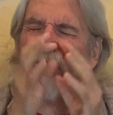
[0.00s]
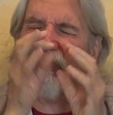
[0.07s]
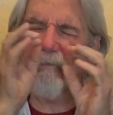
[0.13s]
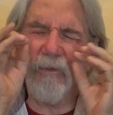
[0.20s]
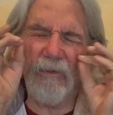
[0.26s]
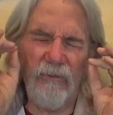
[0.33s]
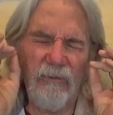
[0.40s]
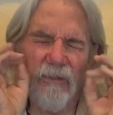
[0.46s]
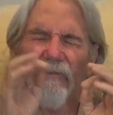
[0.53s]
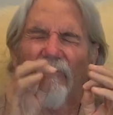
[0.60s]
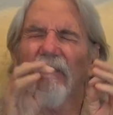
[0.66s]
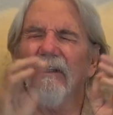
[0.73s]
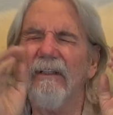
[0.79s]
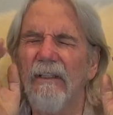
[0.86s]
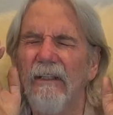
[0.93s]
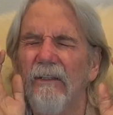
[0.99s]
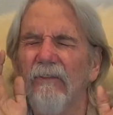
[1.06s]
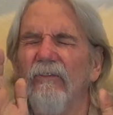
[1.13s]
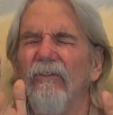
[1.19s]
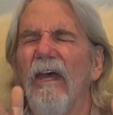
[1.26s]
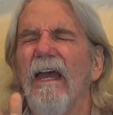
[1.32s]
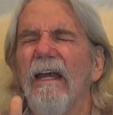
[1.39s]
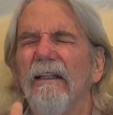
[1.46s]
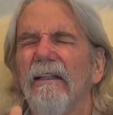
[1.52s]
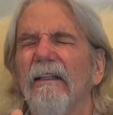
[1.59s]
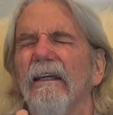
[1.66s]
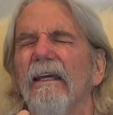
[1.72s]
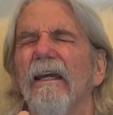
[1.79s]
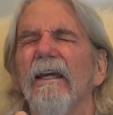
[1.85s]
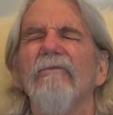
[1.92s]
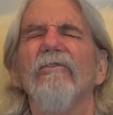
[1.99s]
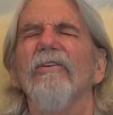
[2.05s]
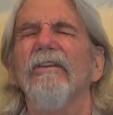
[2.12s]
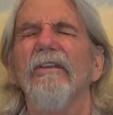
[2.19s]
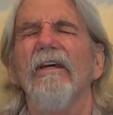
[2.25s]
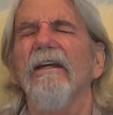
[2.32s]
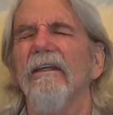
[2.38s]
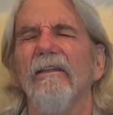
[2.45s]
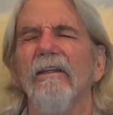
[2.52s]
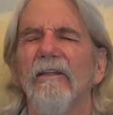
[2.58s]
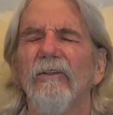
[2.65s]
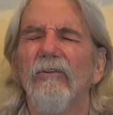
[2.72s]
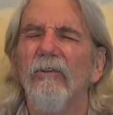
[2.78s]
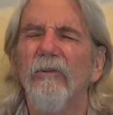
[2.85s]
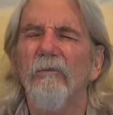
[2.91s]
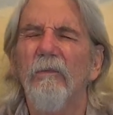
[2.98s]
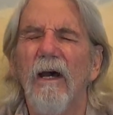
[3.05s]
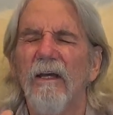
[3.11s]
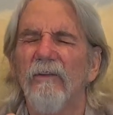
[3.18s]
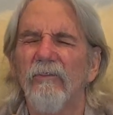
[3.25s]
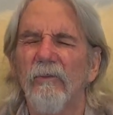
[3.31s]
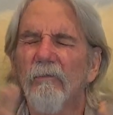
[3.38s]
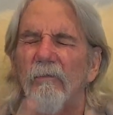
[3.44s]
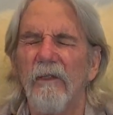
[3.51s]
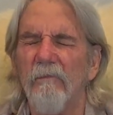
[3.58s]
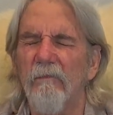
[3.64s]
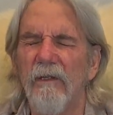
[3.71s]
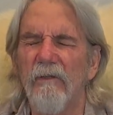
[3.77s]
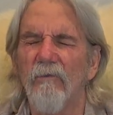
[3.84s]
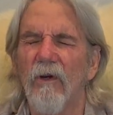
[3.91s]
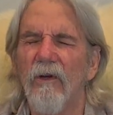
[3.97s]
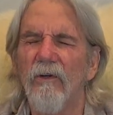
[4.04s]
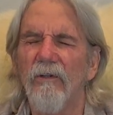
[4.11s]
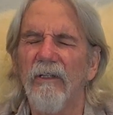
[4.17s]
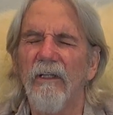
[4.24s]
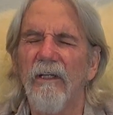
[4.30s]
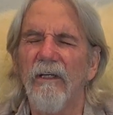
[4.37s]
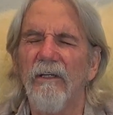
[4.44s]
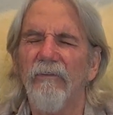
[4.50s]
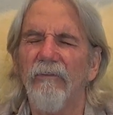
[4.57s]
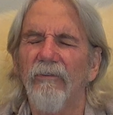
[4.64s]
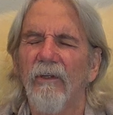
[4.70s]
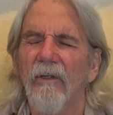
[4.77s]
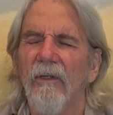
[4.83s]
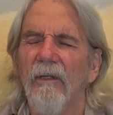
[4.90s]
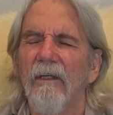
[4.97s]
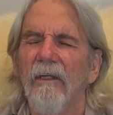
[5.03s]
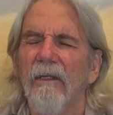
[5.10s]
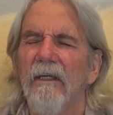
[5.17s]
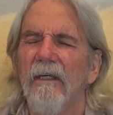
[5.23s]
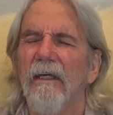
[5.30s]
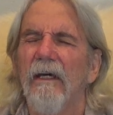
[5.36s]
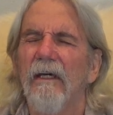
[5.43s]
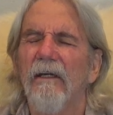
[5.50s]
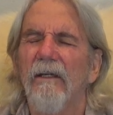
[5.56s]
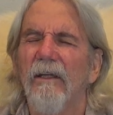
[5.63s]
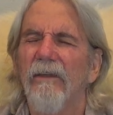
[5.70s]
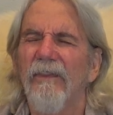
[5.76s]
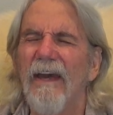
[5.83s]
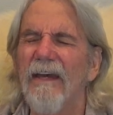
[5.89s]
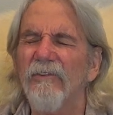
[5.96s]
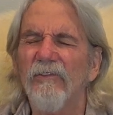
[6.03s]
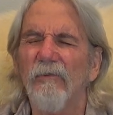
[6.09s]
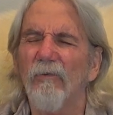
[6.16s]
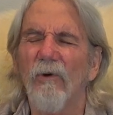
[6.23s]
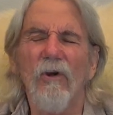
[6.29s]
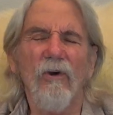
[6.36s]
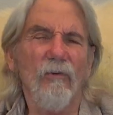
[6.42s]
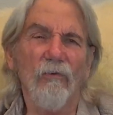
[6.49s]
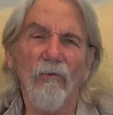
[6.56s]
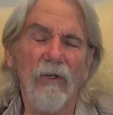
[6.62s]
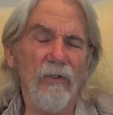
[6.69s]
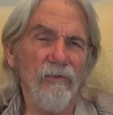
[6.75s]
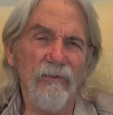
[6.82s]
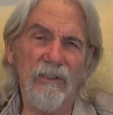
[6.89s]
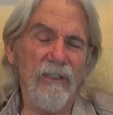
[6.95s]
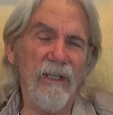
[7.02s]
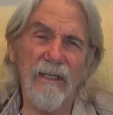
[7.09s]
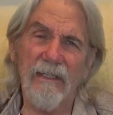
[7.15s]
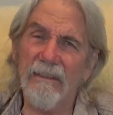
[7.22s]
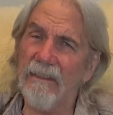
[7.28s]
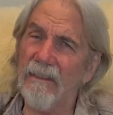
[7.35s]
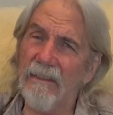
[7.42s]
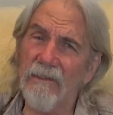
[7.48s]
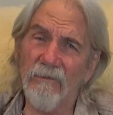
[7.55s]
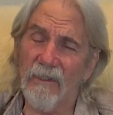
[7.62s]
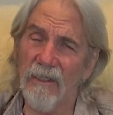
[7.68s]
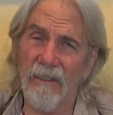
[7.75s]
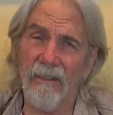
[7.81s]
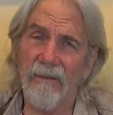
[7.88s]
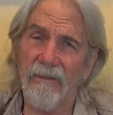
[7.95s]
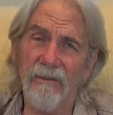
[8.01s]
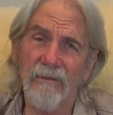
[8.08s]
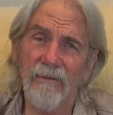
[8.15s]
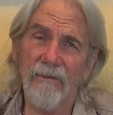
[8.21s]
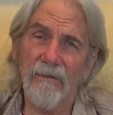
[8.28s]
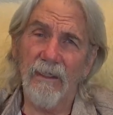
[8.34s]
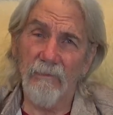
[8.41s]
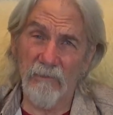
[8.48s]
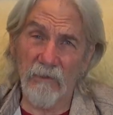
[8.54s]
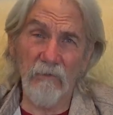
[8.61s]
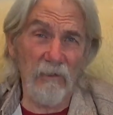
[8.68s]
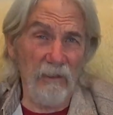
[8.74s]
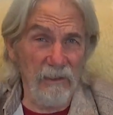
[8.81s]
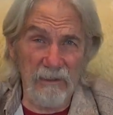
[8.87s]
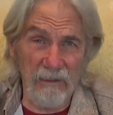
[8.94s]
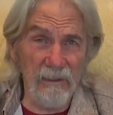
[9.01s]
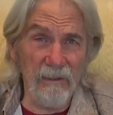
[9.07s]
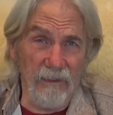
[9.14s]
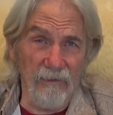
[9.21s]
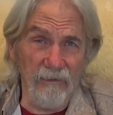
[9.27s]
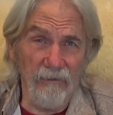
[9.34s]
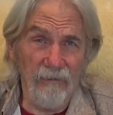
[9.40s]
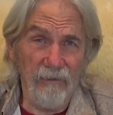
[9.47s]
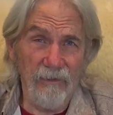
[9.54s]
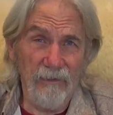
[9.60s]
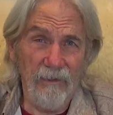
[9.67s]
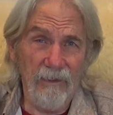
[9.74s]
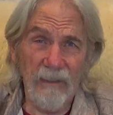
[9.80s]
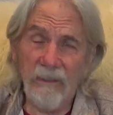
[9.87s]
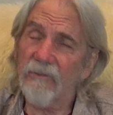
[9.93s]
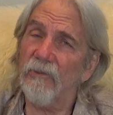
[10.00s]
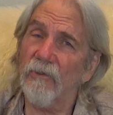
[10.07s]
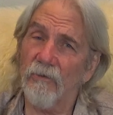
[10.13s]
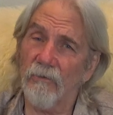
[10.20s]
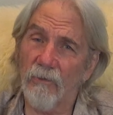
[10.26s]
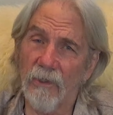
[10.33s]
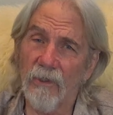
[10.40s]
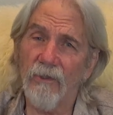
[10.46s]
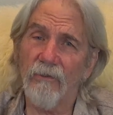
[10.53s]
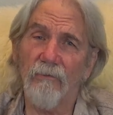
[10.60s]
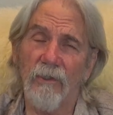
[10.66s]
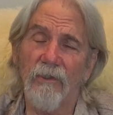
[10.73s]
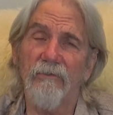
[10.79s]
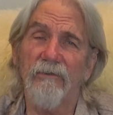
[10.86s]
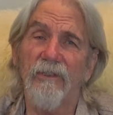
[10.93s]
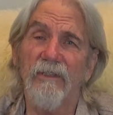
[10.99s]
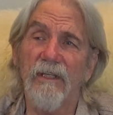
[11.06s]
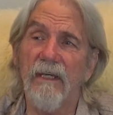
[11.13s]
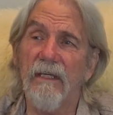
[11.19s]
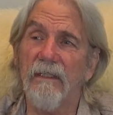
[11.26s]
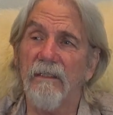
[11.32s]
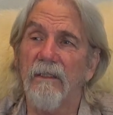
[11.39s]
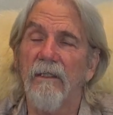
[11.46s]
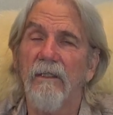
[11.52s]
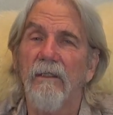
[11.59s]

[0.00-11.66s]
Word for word: specifically exactly everything that could possibly be wrong in us. Uh, that's a wrong road to take anyway. I mean, it really is. It's a wrong road to take.